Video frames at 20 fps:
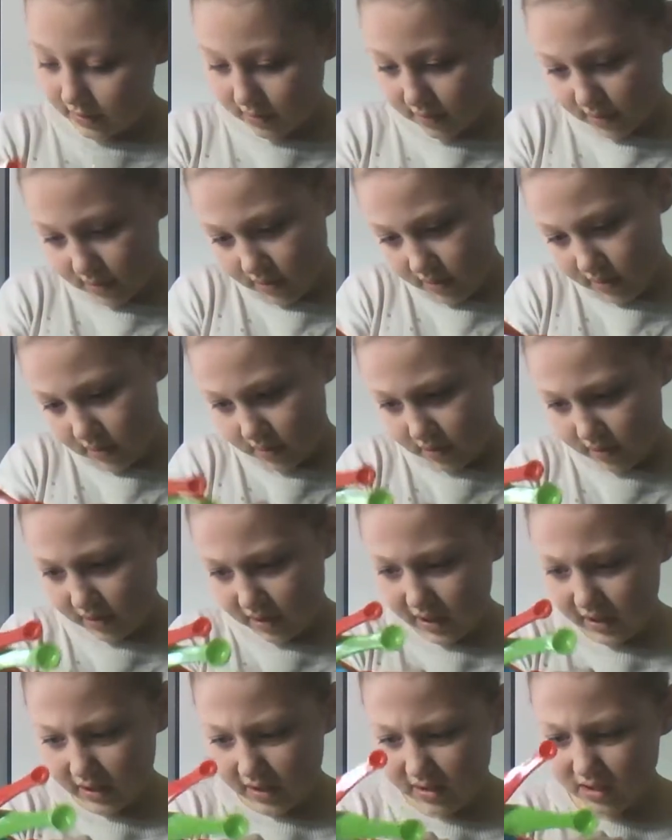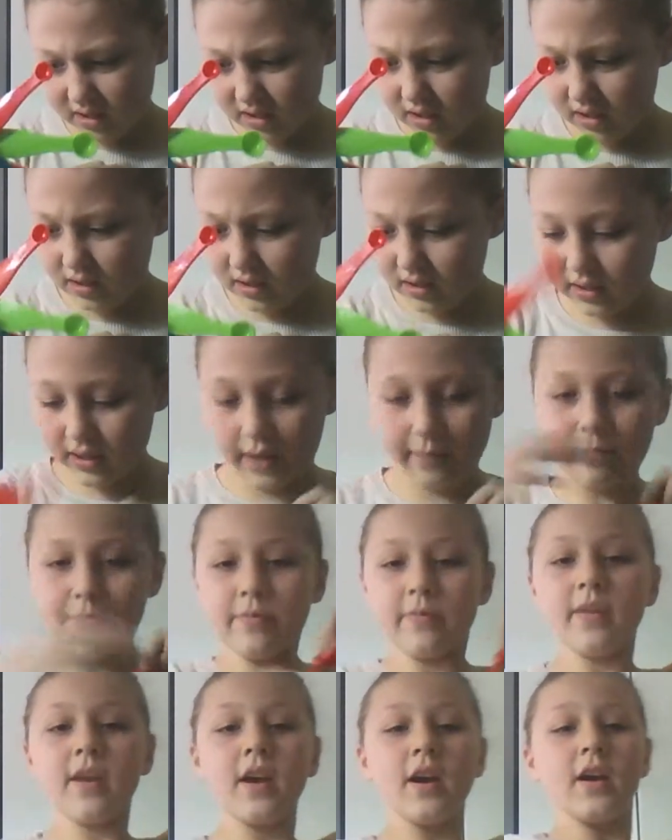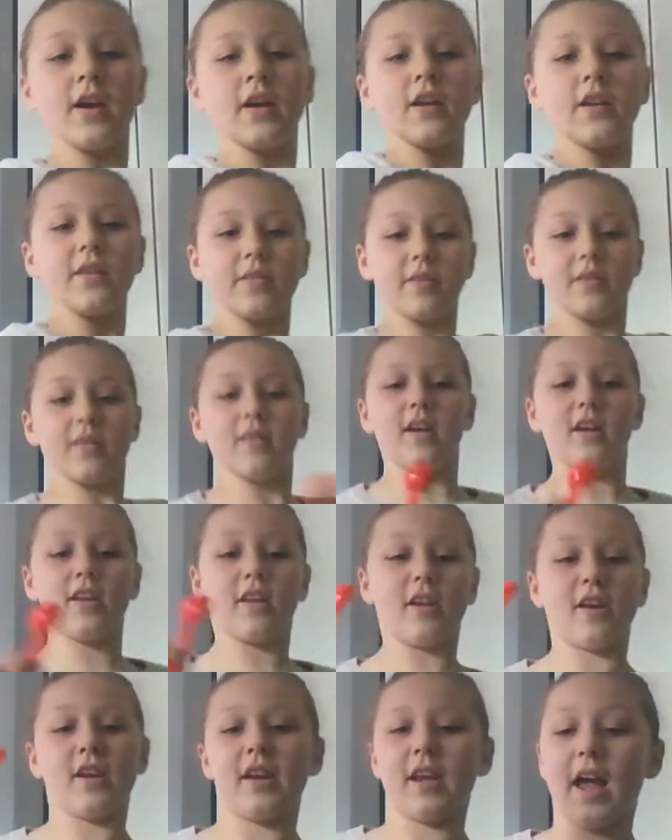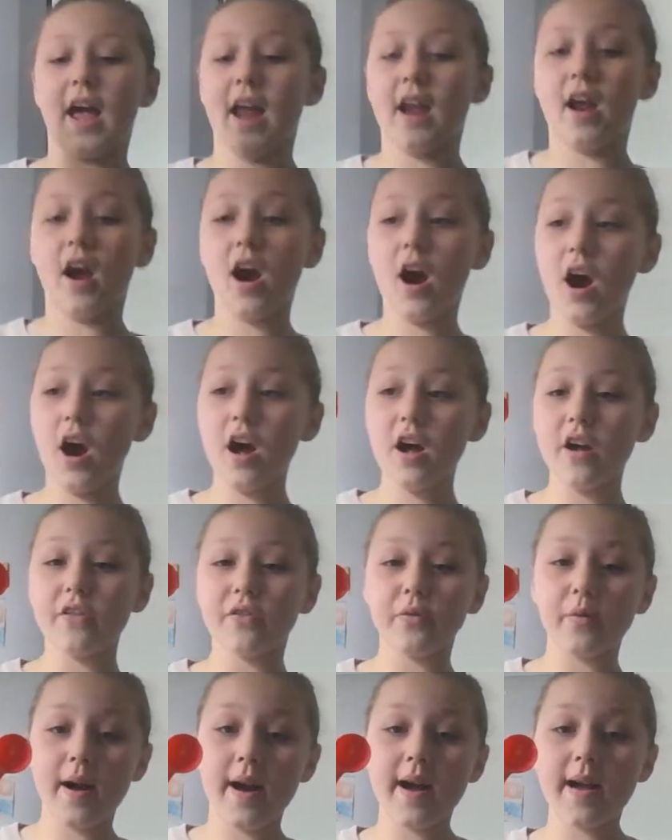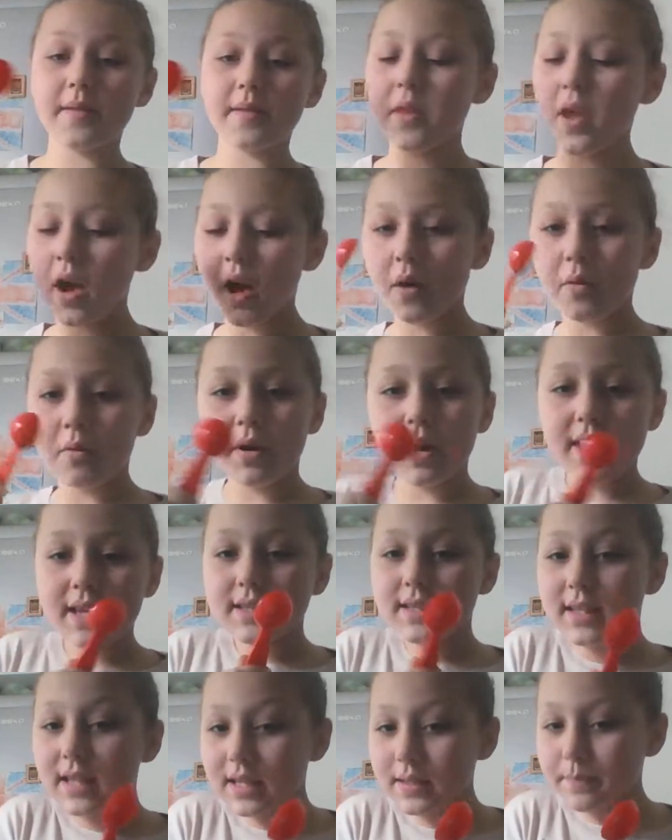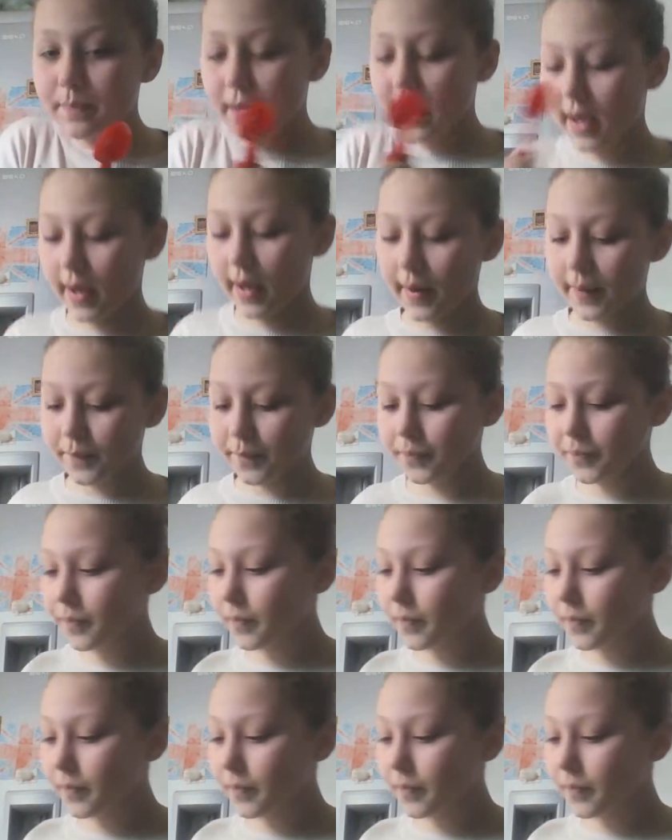is. I think this is it. Yep. You're going to get a half one. What is this big?